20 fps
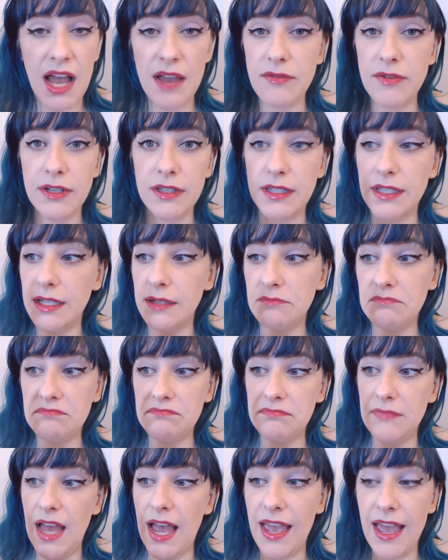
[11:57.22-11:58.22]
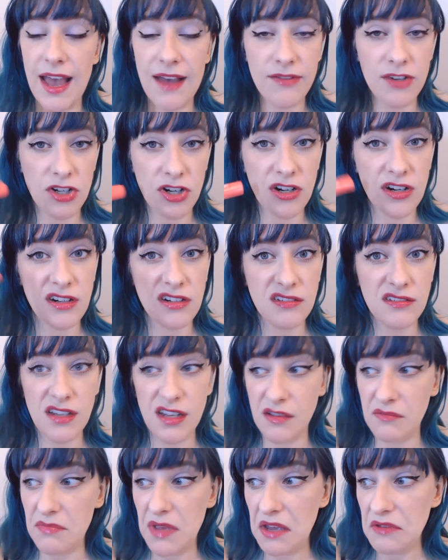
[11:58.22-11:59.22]
I really, I haven't heard
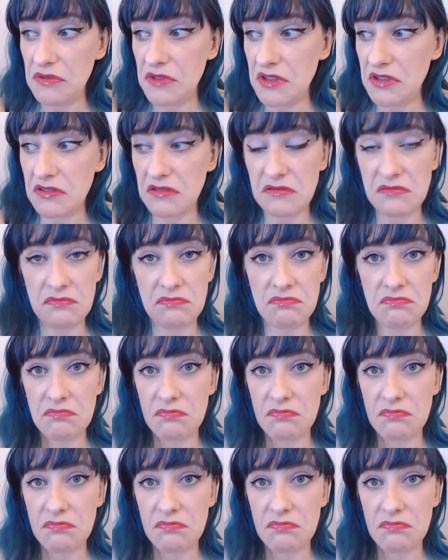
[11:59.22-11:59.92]
about this